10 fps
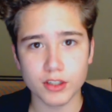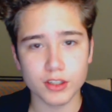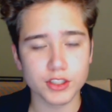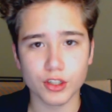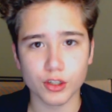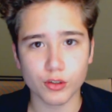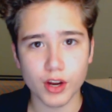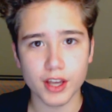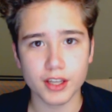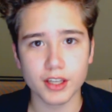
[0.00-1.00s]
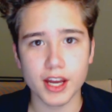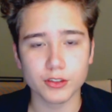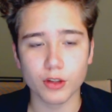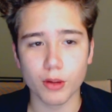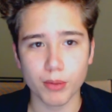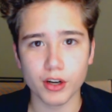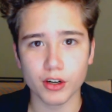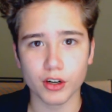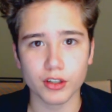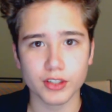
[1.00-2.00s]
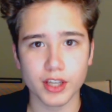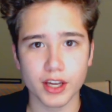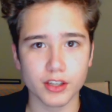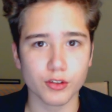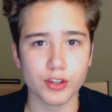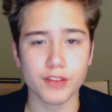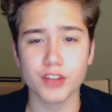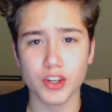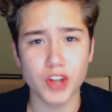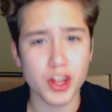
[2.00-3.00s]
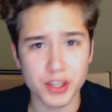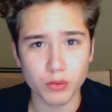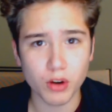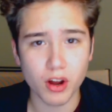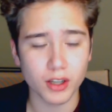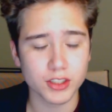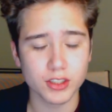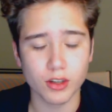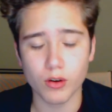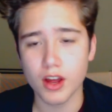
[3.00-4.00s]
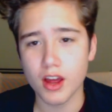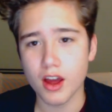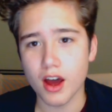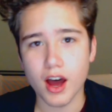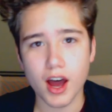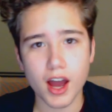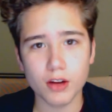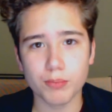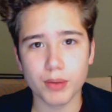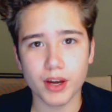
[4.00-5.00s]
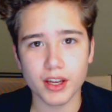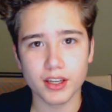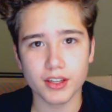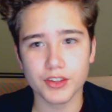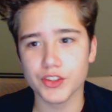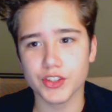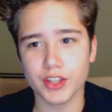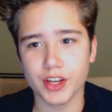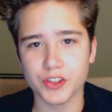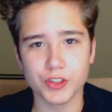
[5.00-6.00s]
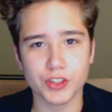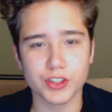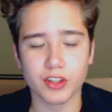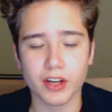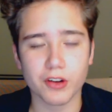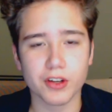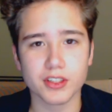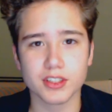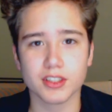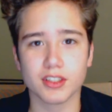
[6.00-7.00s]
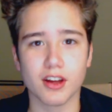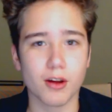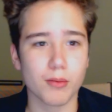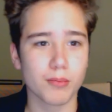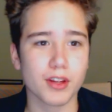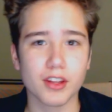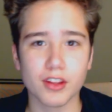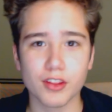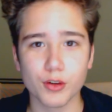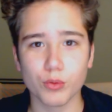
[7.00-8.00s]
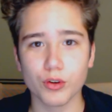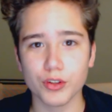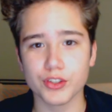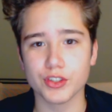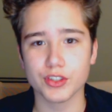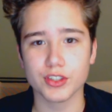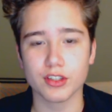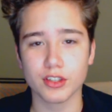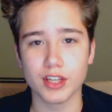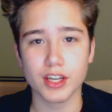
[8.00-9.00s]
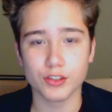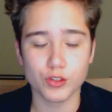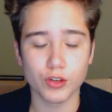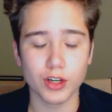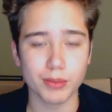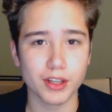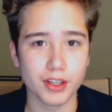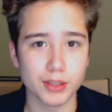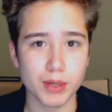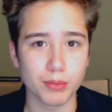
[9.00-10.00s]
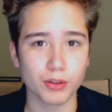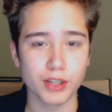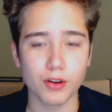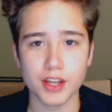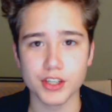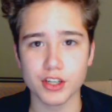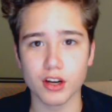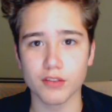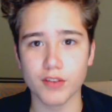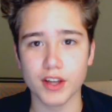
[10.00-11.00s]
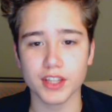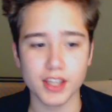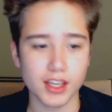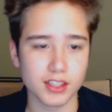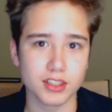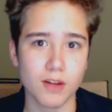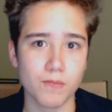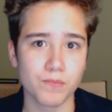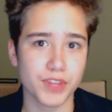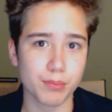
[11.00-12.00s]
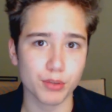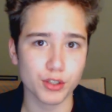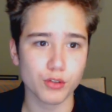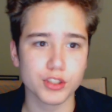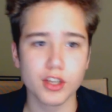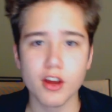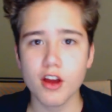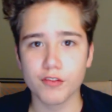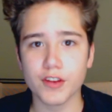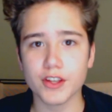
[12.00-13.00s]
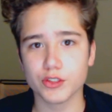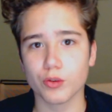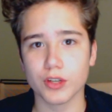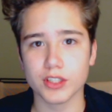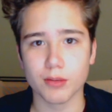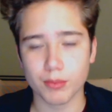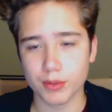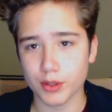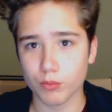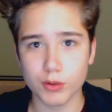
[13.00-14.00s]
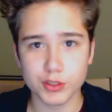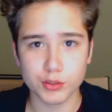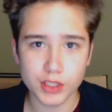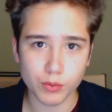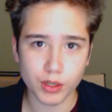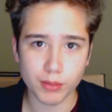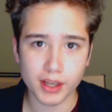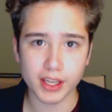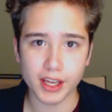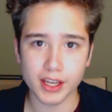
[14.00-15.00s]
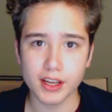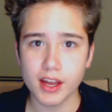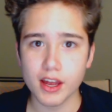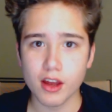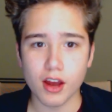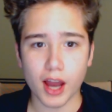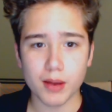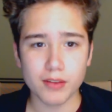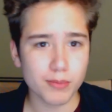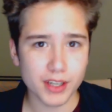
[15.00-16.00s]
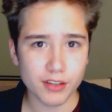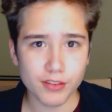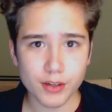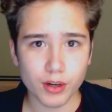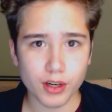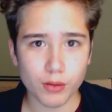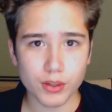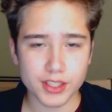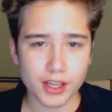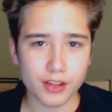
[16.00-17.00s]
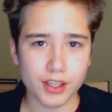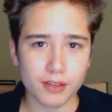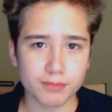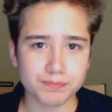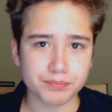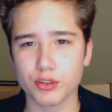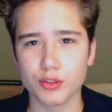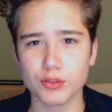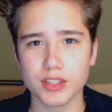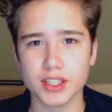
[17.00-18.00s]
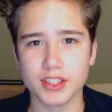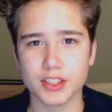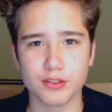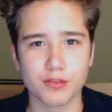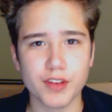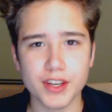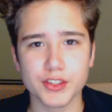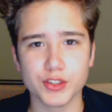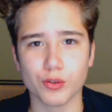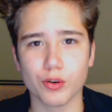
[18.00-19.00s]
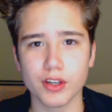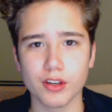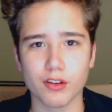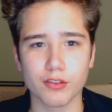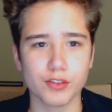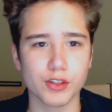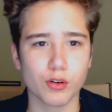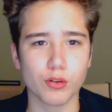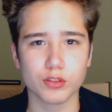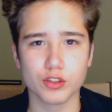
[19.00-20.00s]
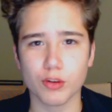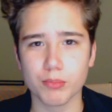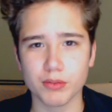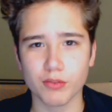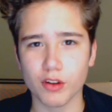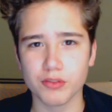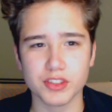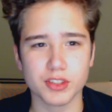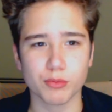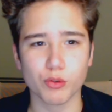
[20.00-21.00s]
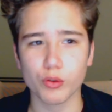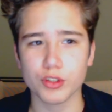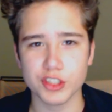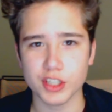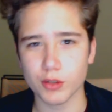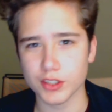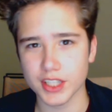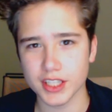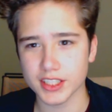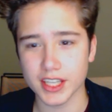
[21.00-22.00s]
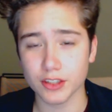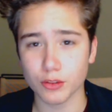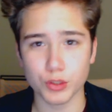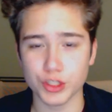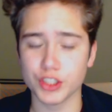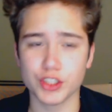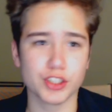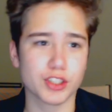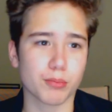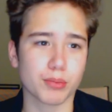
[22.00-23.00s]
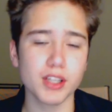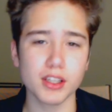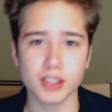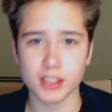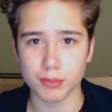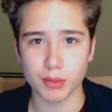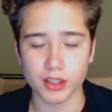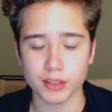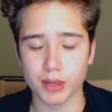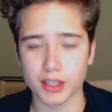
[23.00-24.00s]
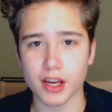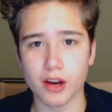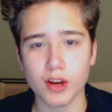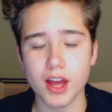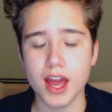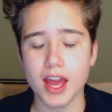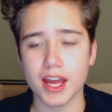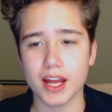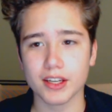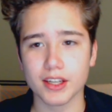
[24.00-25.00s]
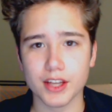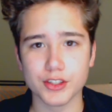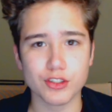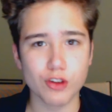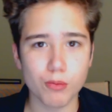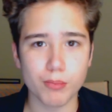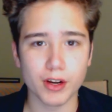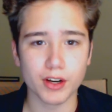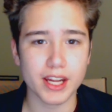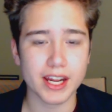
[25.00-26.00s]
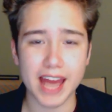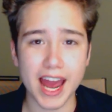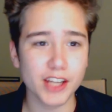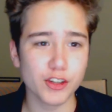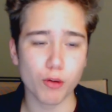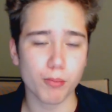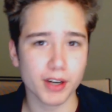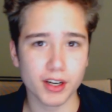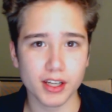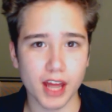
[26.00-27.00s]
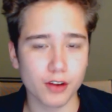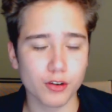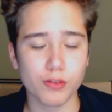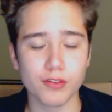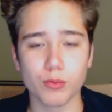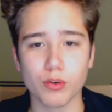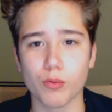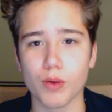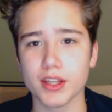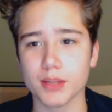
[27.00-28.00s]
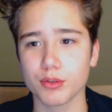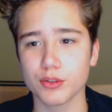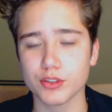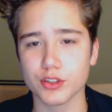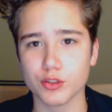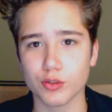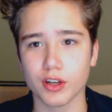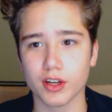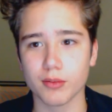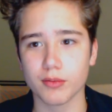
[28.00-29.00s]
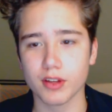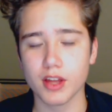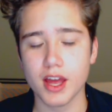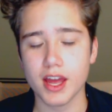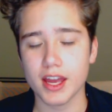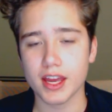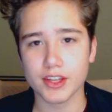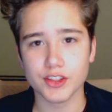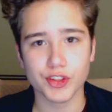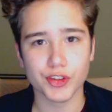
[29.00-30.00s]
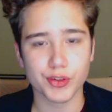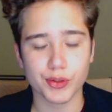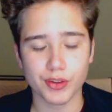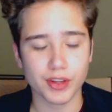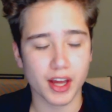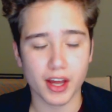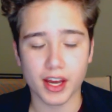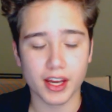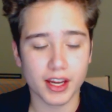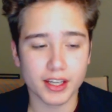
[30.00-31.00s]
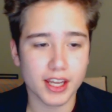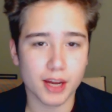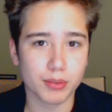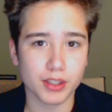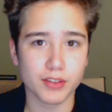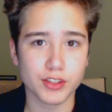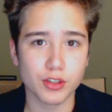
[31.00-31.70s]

They're going to start crying and act all butthurt that, you know, they've done nothing wrong. So I don't buy it. These guys are just hilarious. Um, their world is just getting destroyed because people are now catching on to the fact that yes, they produce fake stories. I remember the most recent one in my head. I even made a video on it was how they produced like this fake story of you know Trump involved in some golden shower sex scandal, which is just completely debunked by now, and it has no merit. It had no merit. I don't know even know why they produced a story on it, and it's just yeah, I, I can't believe it.